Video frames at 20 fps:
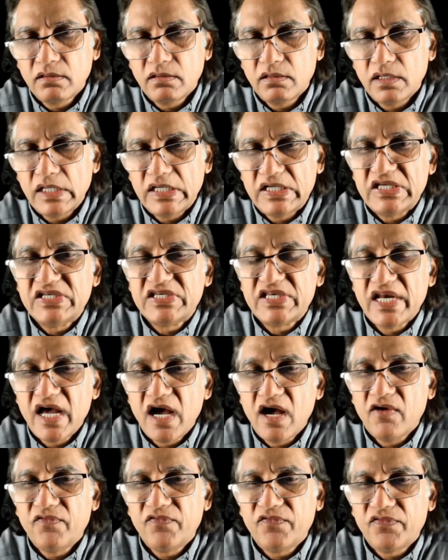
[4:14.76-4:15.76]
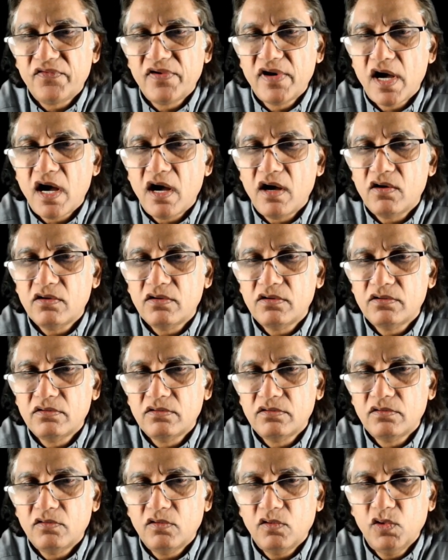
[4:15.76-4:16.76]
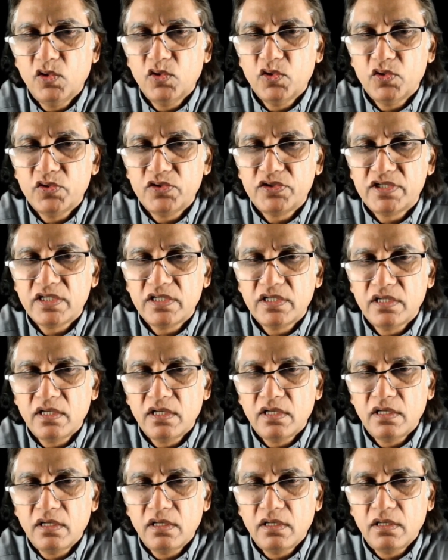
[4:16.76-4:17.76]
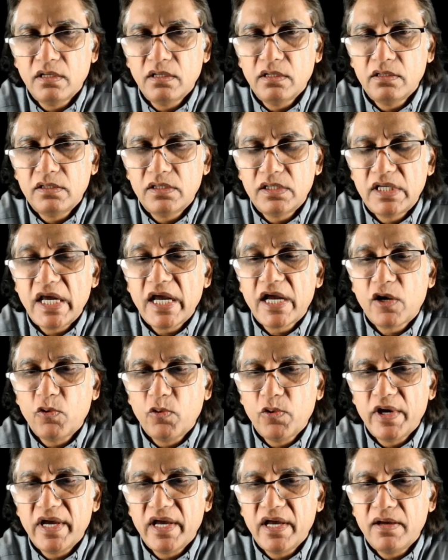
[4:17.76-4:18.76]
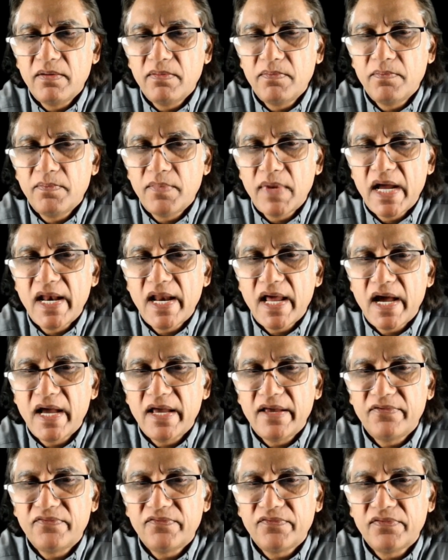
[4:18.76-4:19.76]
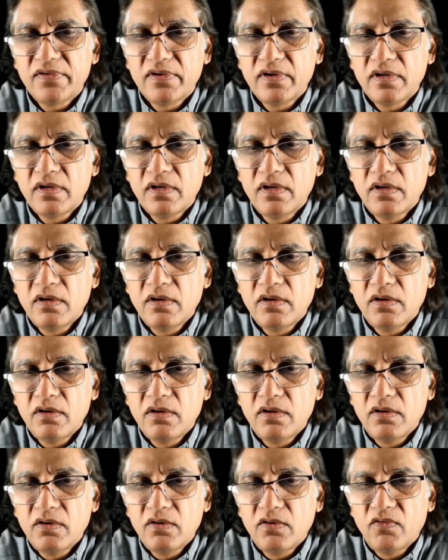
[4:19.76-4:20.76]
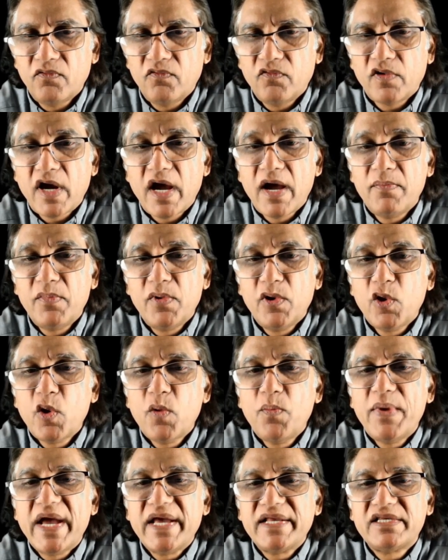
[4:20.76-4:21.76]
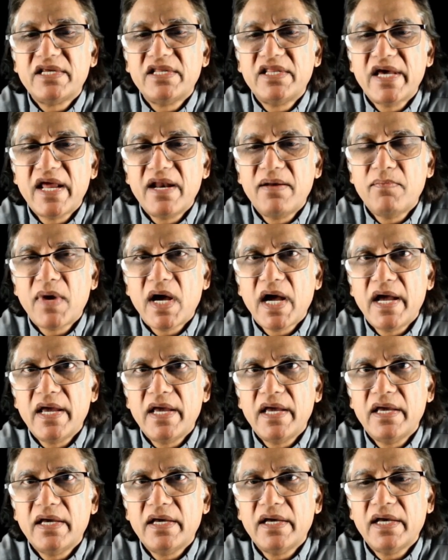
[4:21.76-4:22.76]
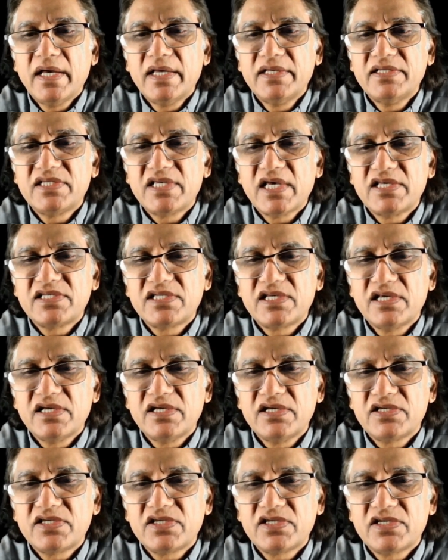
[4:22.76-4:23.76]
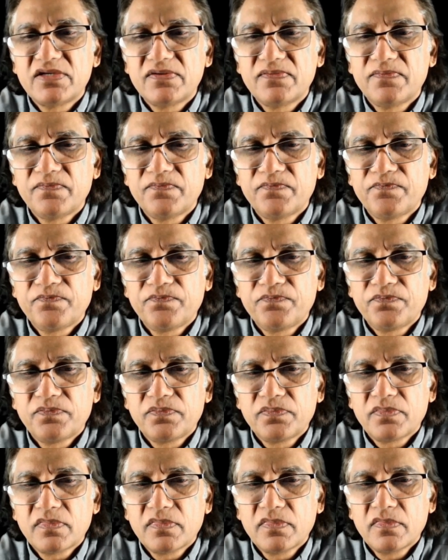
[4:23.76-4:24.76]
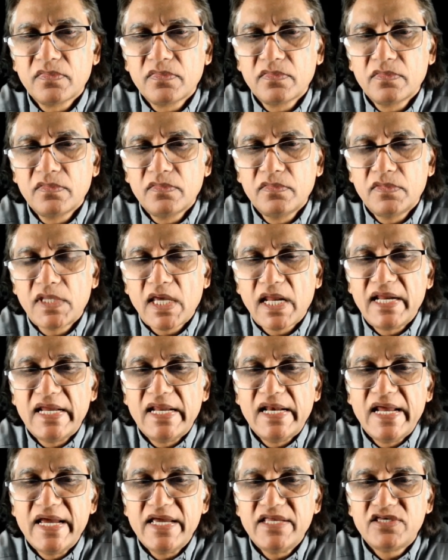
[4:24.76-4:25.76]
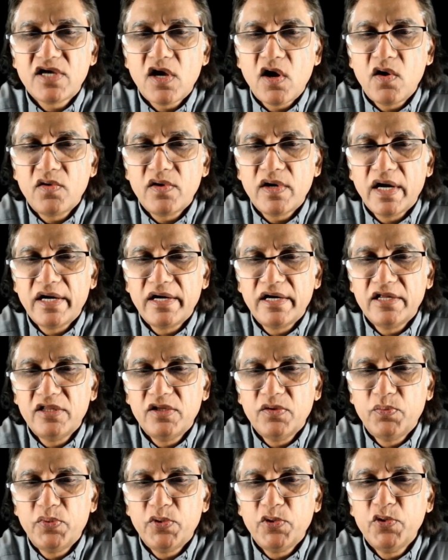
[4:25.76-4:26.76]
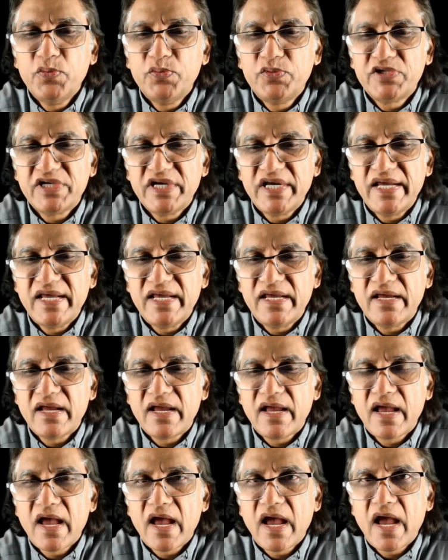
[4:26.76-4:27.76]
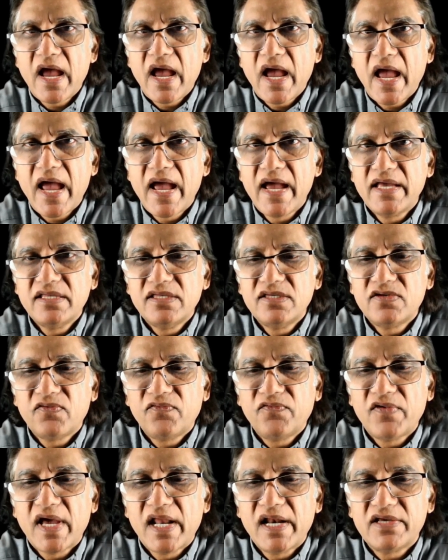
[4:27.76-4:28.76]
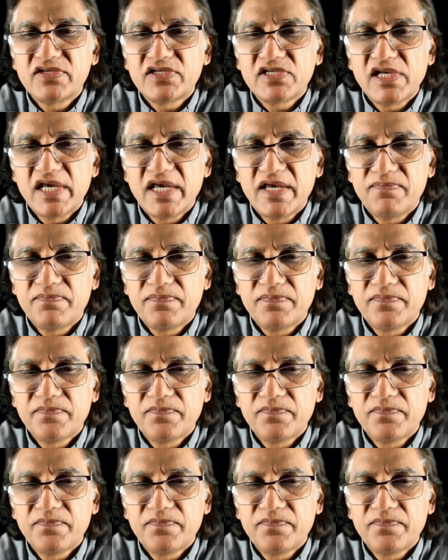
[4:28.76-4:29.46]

'It is enough now, O Lord, take away my life, for I am no better than my ancestors.' Then he lay down under the broom tree and fell asleep.